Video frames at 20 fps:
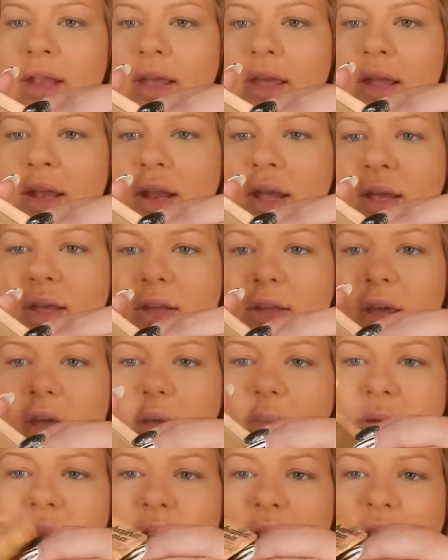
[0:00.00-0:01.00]
again, I
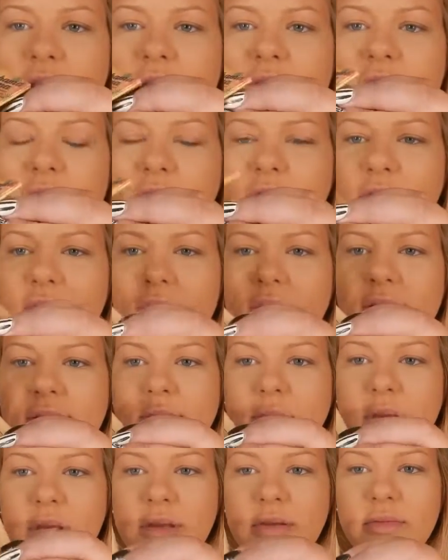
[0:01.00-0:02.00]
mean, I could tell you guys,
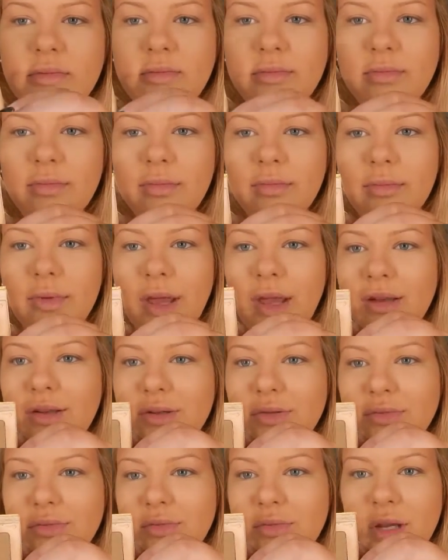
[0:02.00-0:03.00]
but I
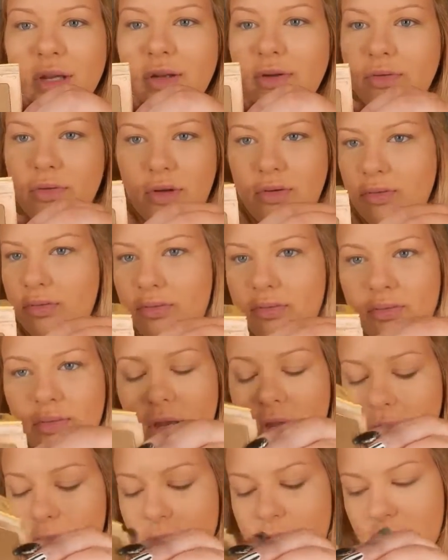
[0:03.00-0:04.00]
don't.
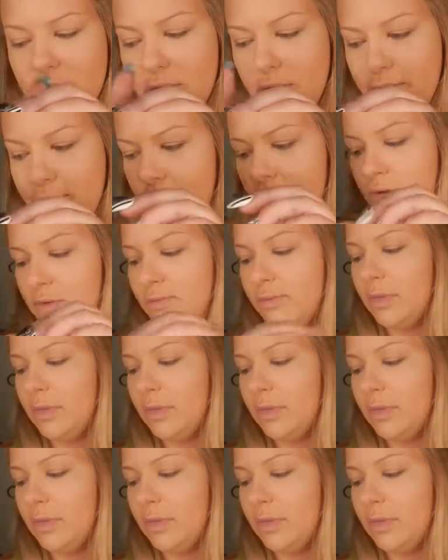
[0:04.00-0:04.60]
I would tell you if I knew.